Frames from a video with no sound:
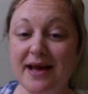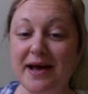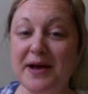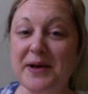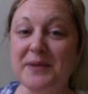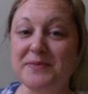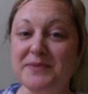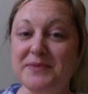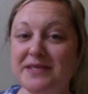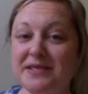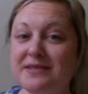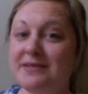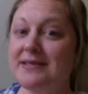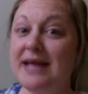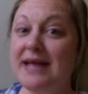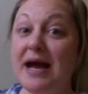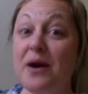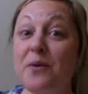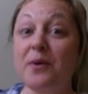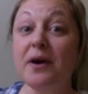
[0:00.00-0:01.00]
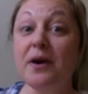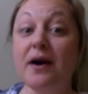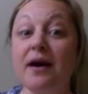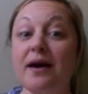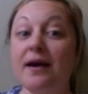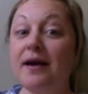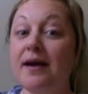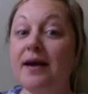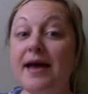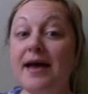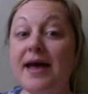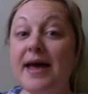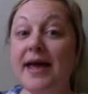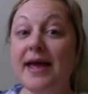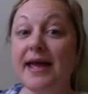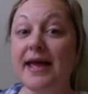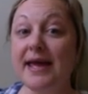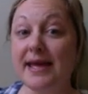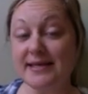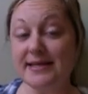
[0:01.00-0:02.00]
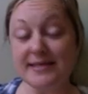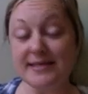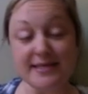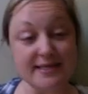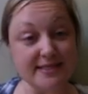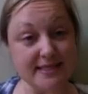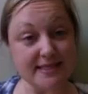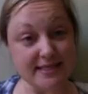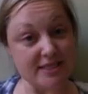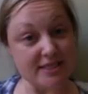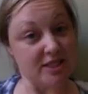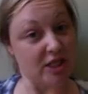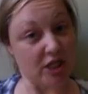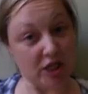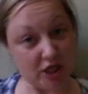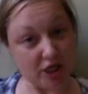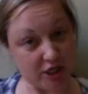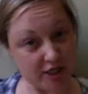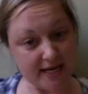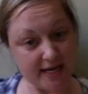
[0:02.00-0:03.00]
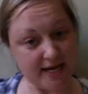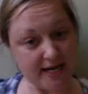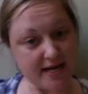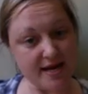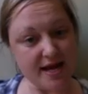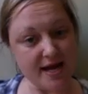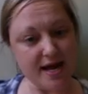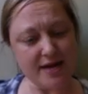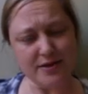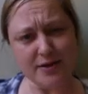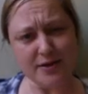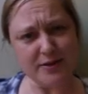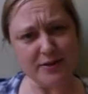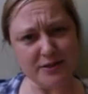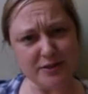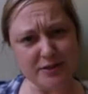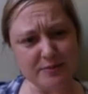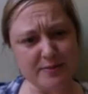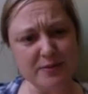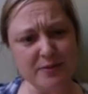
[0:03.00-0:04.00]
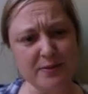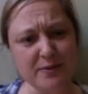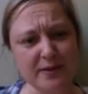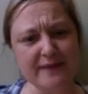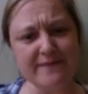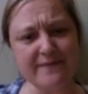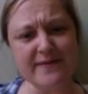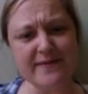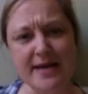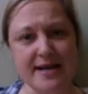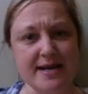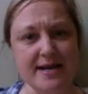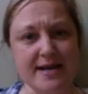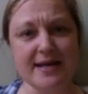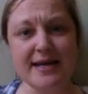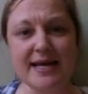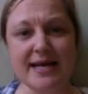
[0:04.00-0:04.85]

Since now we're in distance learning, I thought this would be really fun.